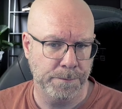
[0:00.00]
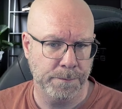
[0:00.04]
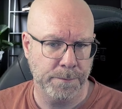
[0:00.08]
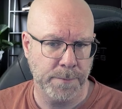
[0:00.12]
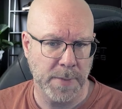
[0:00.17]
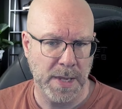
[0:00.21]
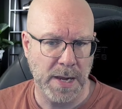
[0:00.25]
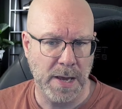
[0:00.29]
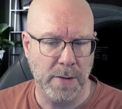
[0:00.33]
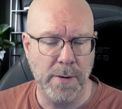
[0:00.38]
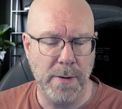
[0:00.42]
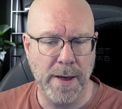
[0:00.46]

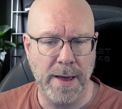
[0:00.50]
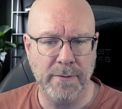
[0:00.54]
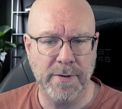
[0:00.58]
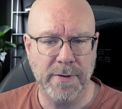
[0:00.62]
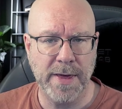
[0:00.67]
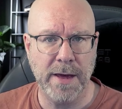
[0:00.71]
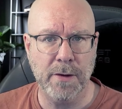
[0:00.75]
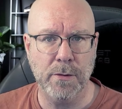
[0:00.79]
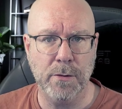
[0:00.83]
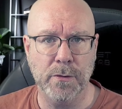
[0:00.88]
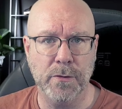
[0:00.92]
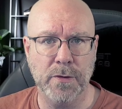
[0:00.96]
Now you have
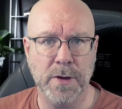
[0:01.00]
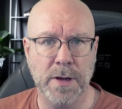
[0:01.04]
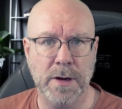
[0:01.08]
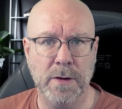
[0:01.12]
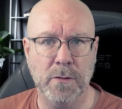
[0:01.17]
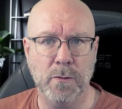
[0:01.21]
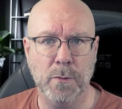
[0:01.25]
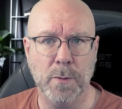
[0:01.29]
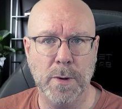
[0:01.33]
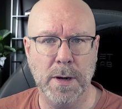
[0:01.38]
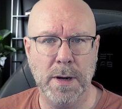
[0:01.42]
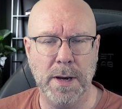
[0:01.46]
carousel as
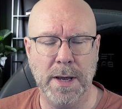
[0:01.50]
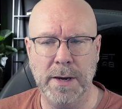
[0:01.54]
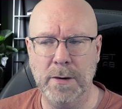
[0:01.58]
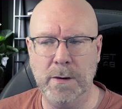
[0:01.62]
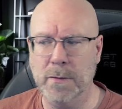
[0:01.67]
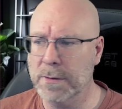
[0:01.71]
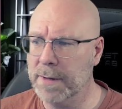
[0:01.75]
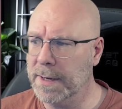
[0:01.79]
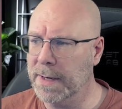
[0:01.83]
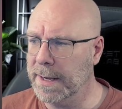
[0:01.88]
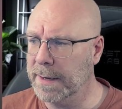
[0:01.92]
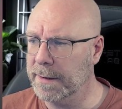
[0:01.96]
well. I don't
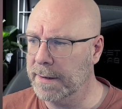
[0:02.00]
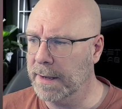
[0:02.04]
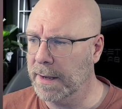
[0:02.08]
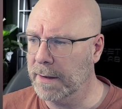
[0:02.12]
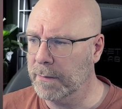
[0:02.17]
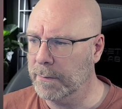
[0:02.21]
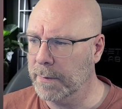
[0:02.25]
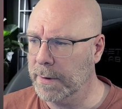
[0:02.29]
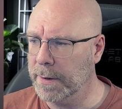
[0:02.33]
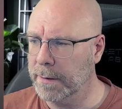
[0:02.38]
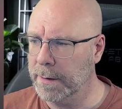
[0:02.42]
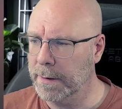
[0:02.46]
like that
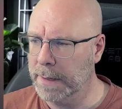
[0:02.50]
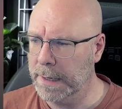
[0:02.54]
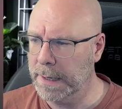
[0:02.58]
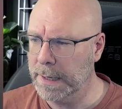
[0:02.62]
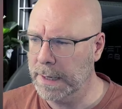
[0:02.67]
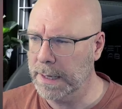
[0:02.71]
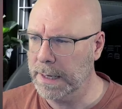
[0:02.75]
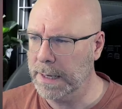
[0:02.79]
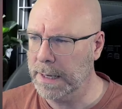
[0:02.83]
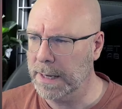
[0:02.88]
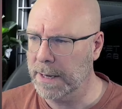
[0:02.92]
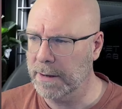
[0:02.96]
one
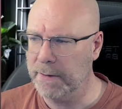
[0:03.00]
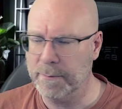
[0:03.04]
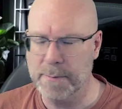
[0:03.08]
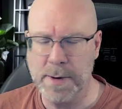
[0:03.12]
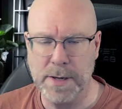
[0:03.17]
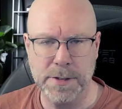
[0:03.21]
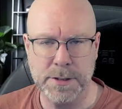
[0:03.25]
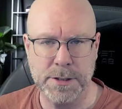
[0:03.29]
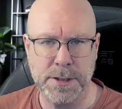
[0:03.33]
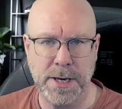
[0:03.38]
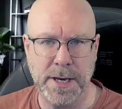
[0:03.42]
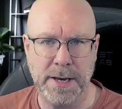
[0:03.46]
as
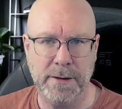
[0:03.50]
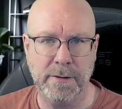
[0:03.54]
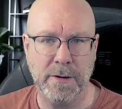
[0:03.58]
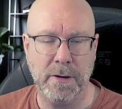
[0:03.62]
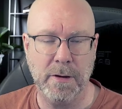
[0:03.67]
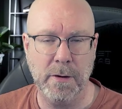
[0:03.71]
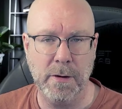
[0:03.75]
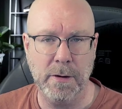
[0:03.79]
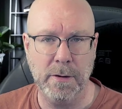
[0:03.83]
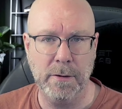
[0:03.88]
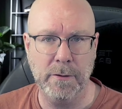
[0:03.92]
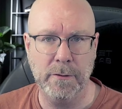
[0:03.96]
much as
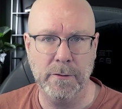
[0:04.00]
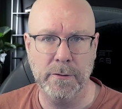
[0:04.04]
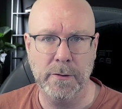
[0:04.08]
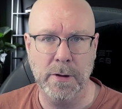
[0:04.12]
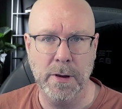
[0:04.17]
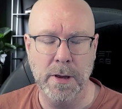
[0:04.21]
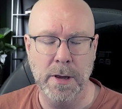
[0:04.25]
cards.